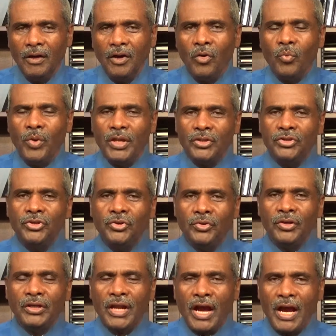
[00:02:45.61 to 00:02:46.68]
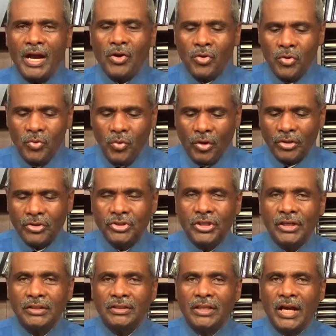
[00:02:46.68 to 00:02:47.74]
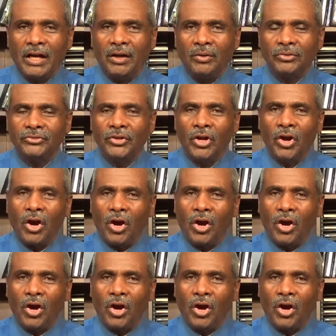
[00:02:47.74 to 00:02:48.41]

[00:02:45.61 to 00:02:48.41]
when you and I, who are Gentiles,